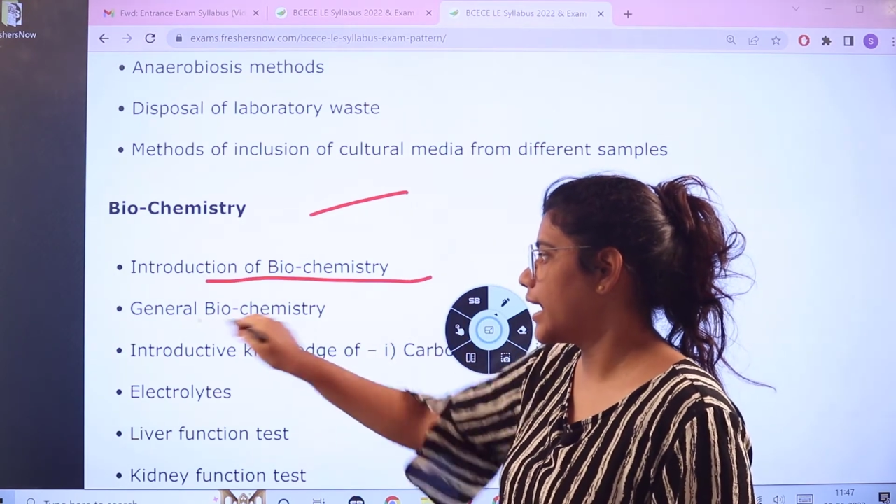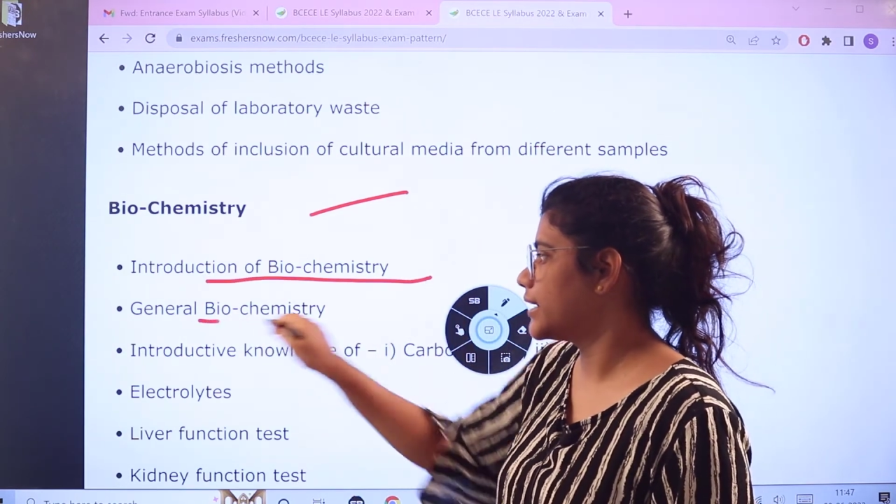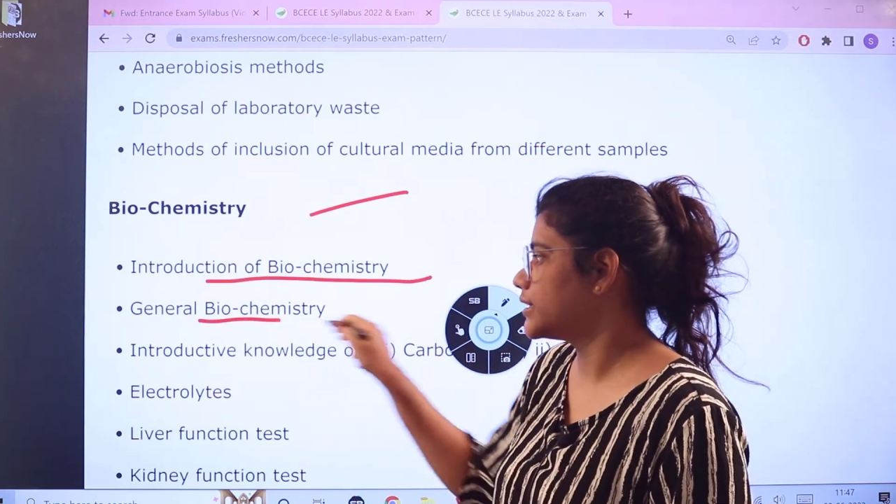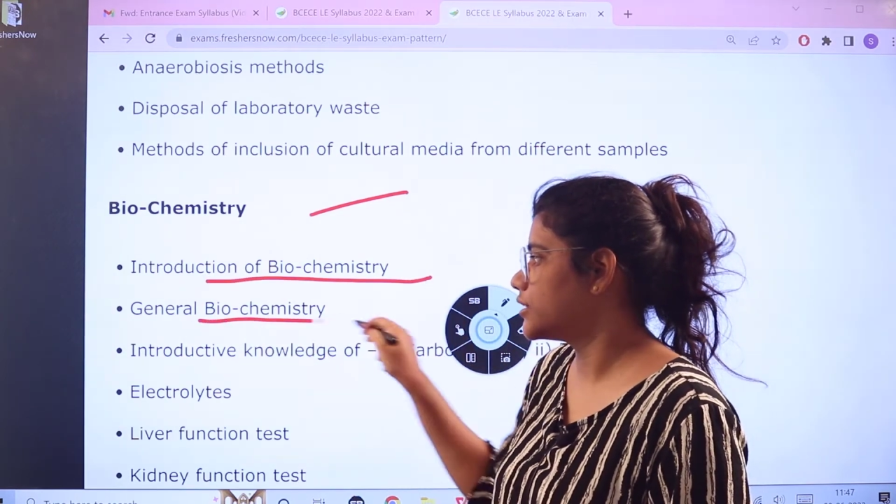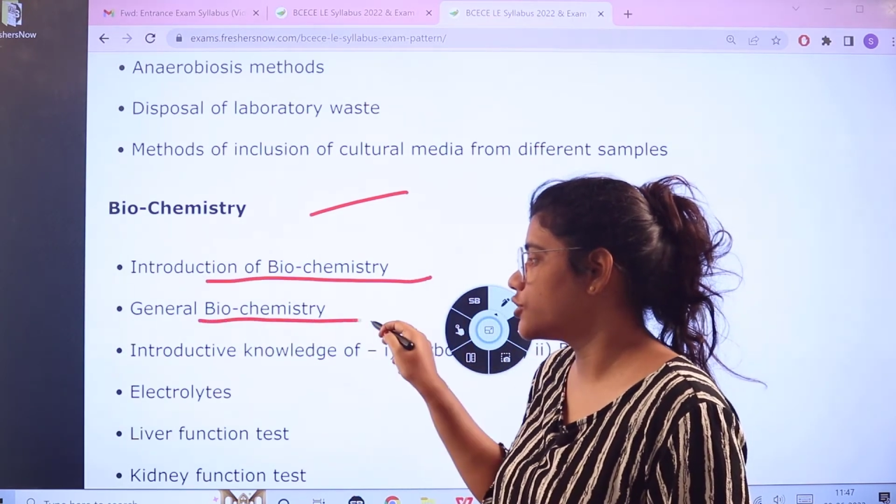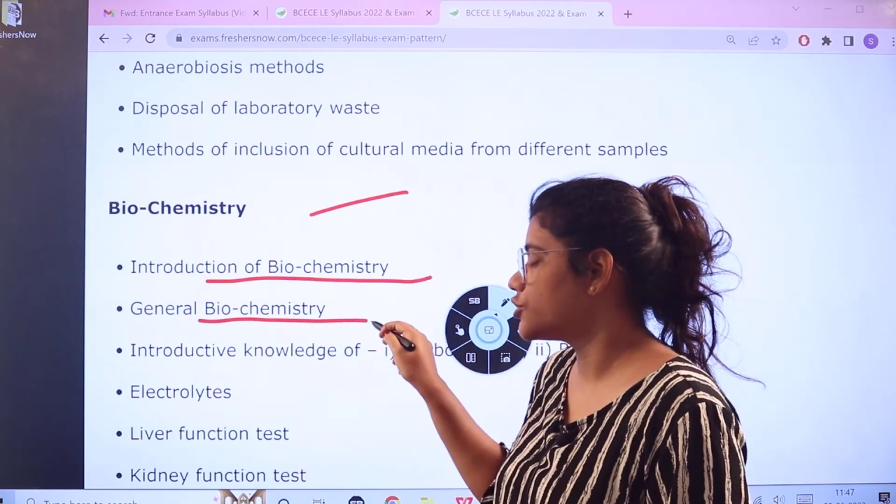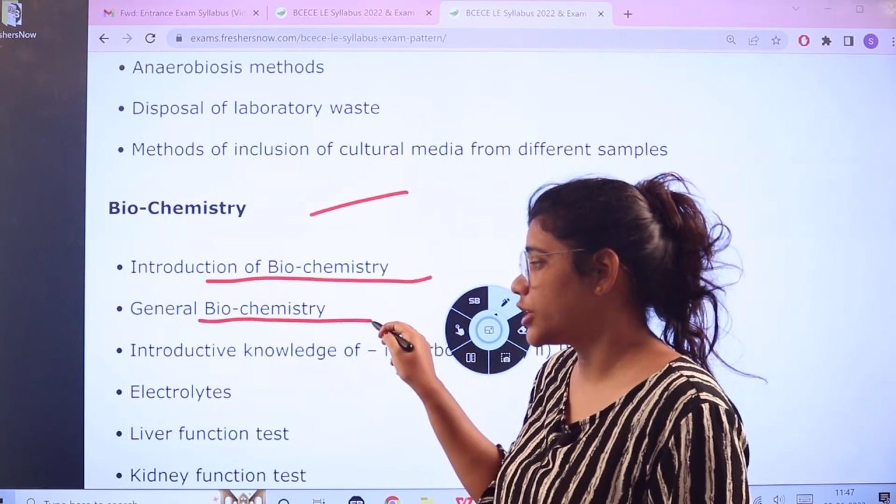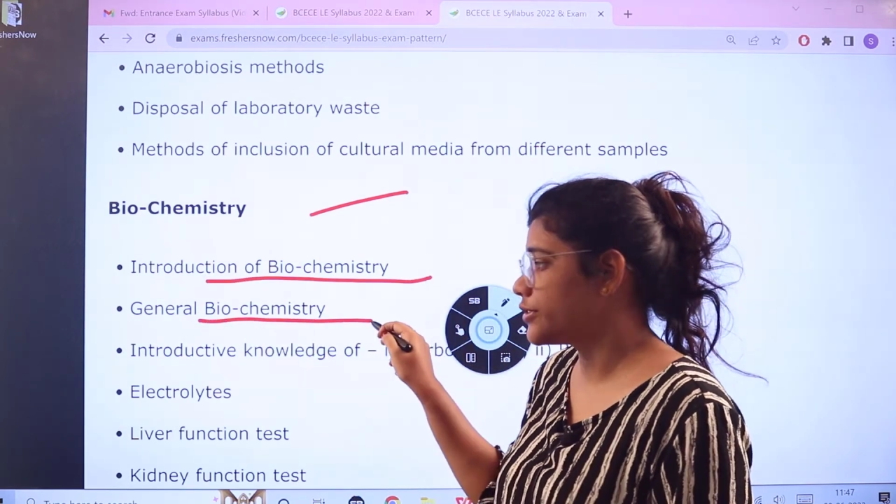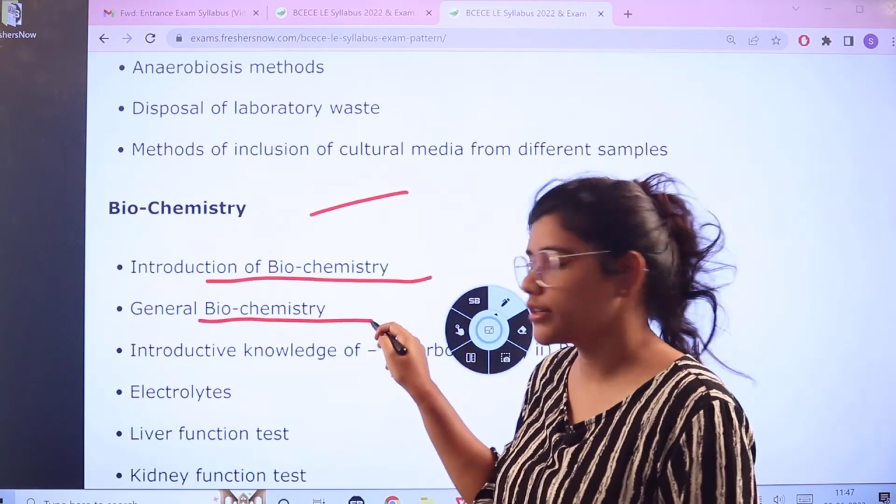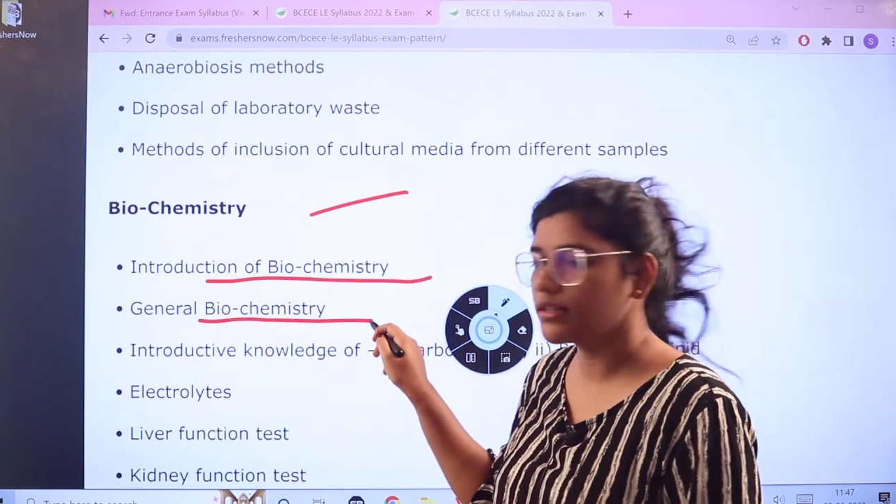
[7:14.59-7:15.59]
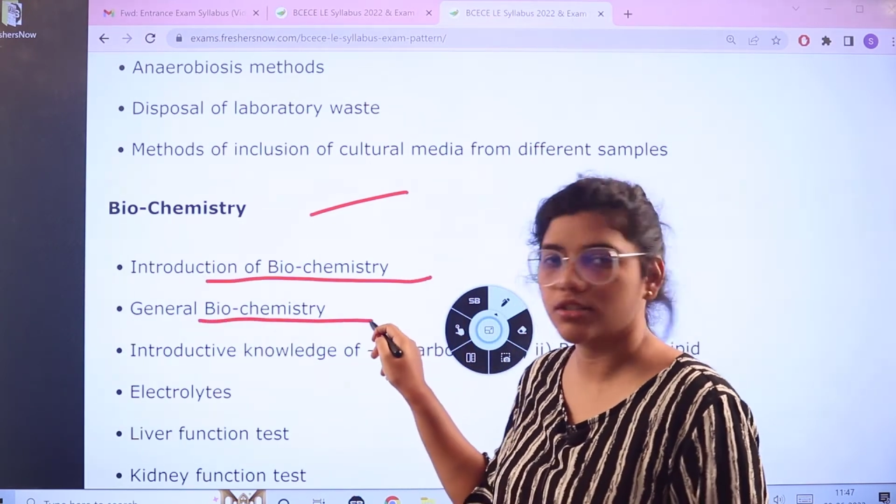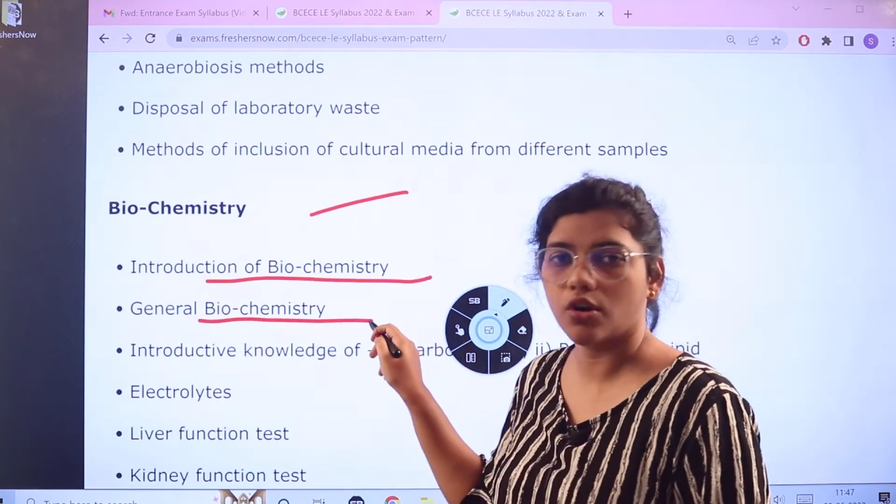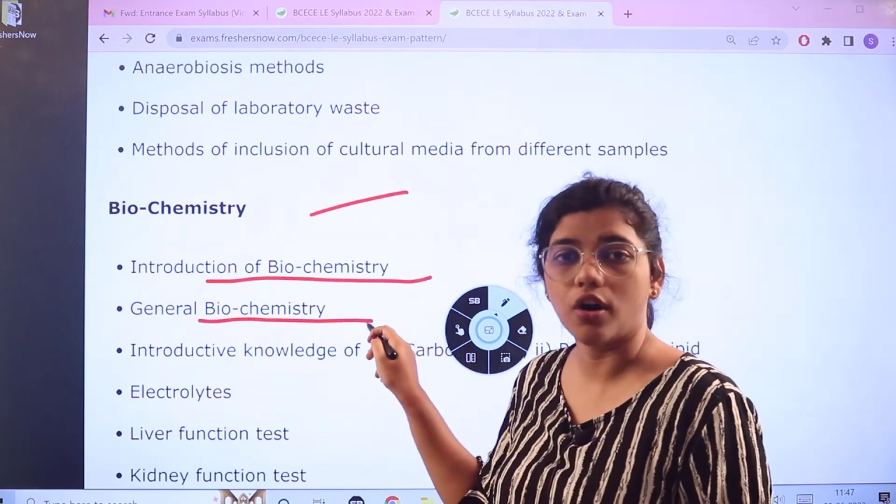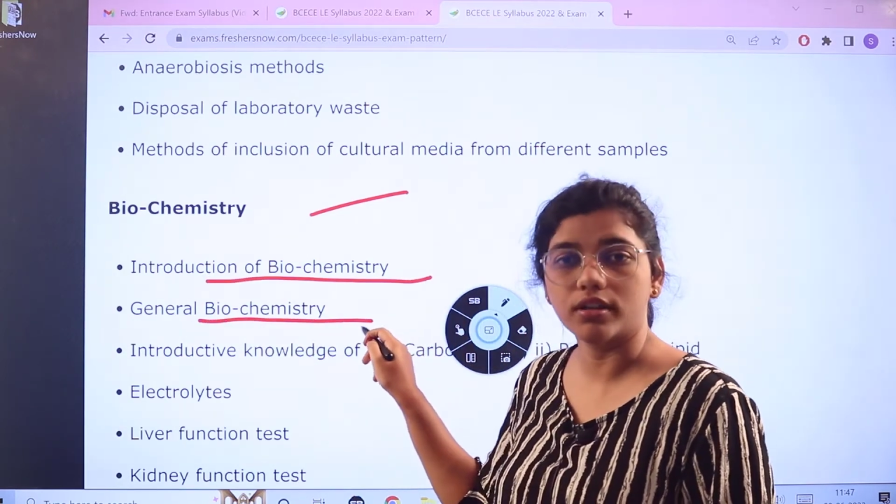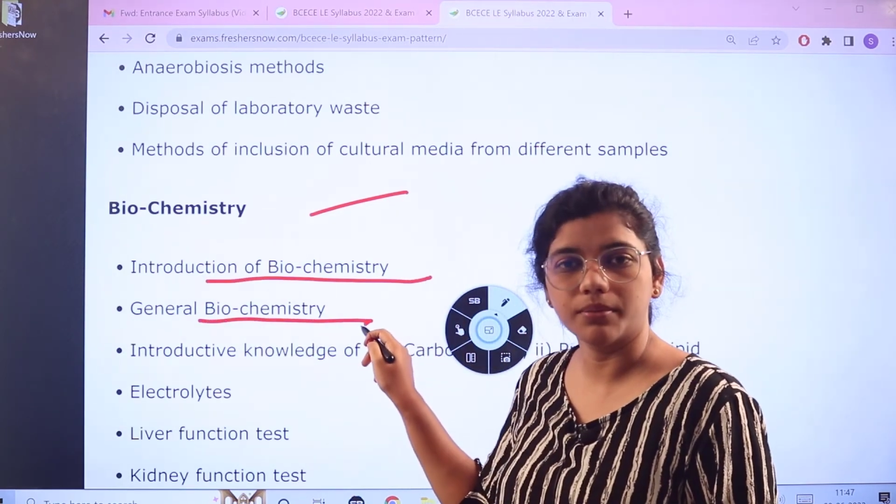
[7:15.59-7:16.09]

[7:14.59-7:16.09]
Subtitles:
and the generals or